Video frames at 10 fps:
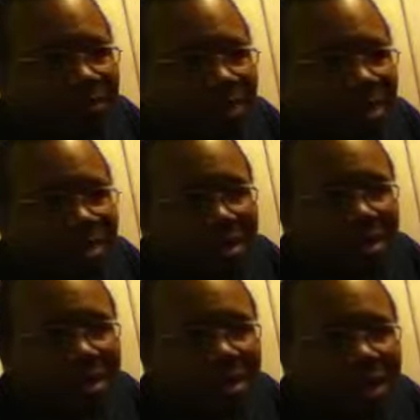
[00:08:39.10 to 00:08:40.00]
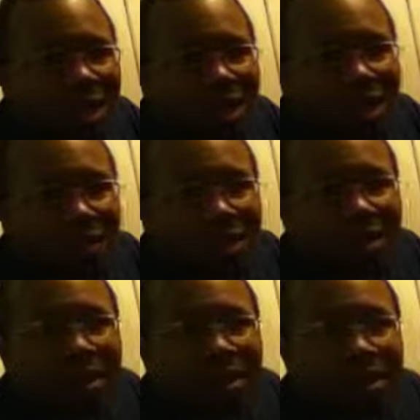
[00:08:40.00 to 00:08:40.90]
Insector /
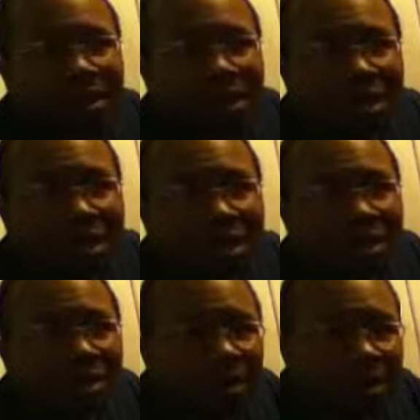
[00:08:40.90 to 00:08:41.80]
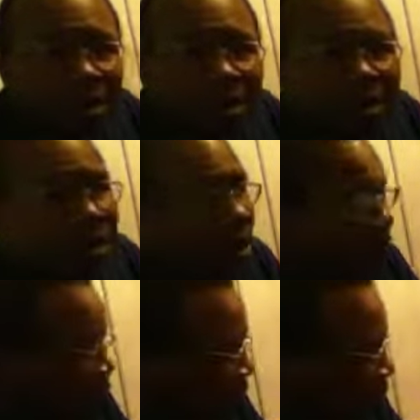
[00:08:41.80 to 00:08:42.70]
Windups. But anyway,
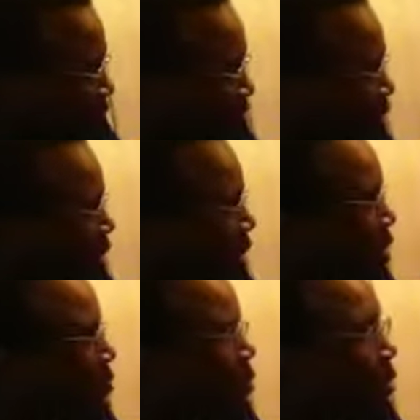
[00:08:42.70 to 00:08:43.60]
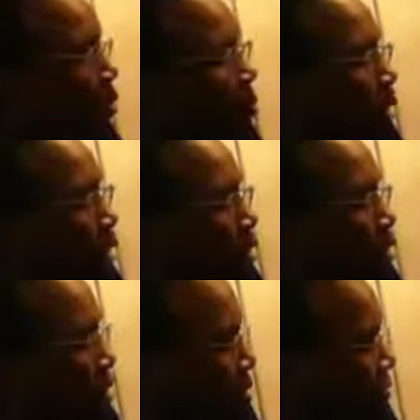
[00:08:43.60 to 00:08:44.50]
I will be going back
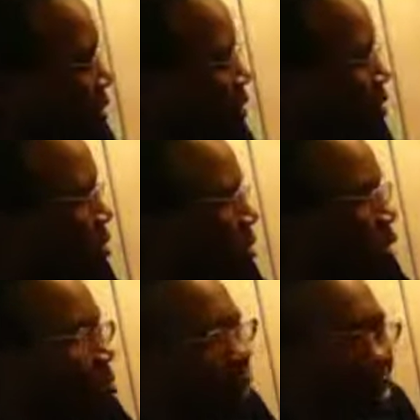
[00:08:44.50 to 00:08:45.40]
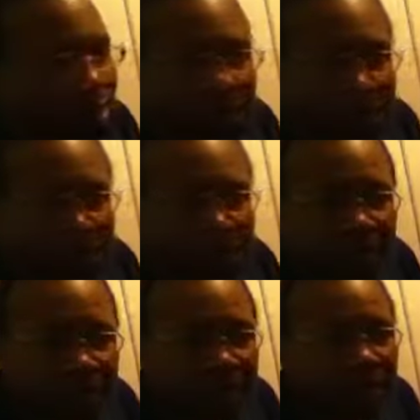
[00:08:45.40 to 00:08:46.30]
there running this deck, but I'll have
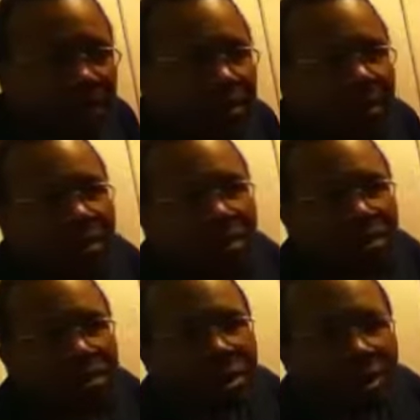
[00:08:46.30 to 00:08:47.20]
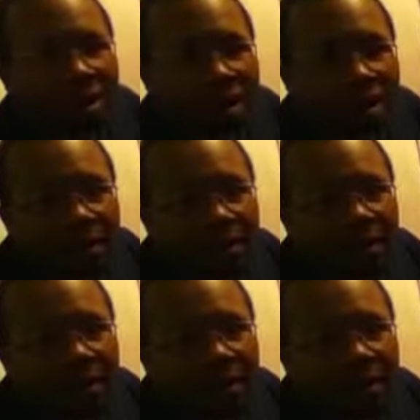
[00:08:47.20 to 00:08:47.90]
the other cards that are in it.